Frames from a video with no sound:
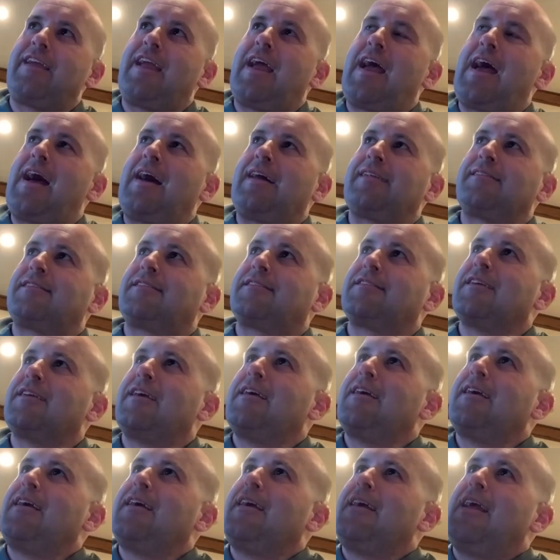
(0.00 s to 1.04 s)
the ads,
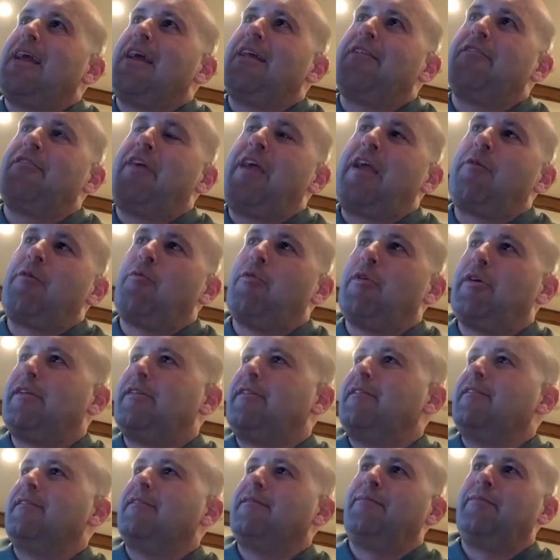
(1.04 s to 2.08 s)
and they would,
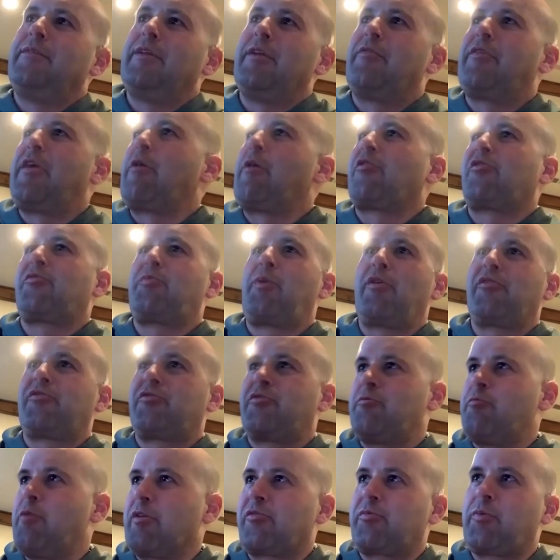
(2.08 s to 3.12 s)
you know, they were supposed,
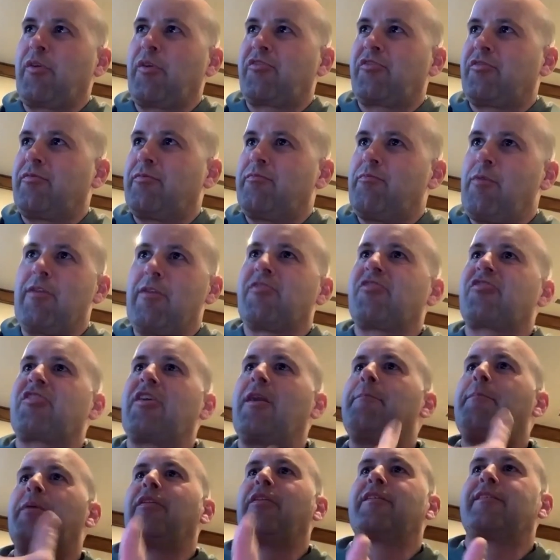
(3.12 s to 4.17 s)
we were just
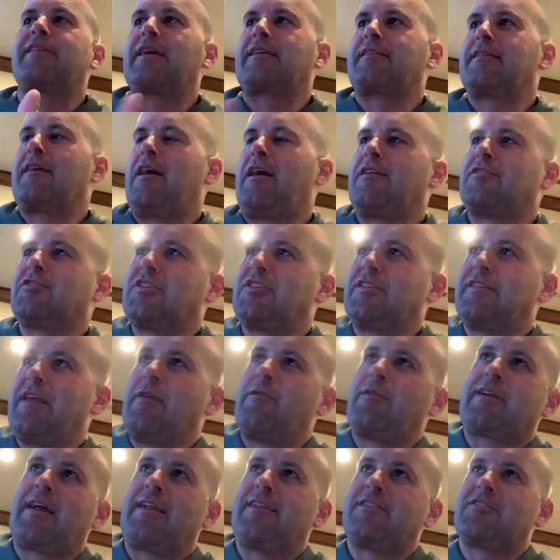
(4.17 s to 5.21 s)
going to build the technology, and they
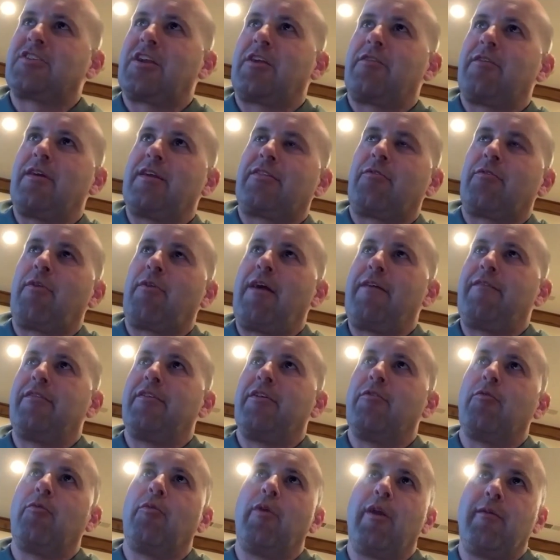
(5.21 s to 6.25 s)
would kind of generate the
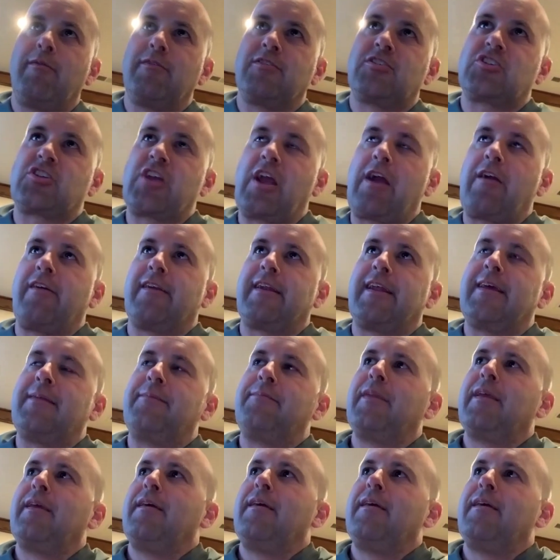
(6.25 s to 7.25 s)
revenue, and we would share in it.